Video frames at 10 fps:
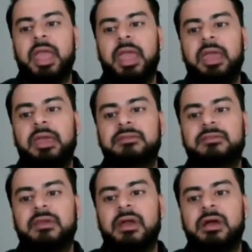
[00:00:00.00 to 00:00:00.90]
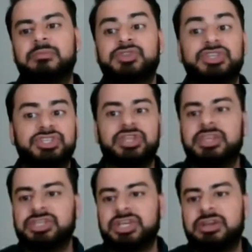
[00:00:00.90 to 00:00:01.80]
And I'm just
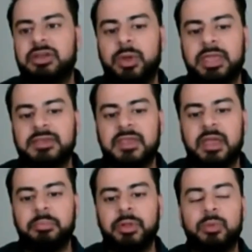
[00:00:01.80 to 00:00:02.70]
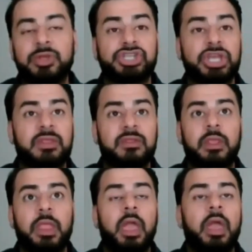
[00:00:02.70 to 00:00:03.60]
gonna share a quick example, which is
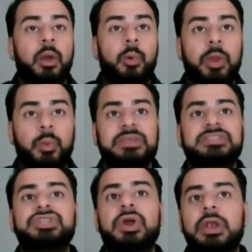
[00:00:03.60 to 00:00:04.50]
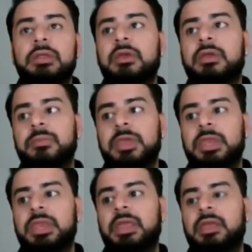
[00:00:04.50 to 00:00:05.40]
when we started the
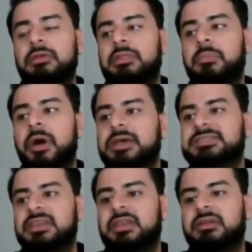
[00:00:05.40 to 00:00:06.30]
community here in the Boston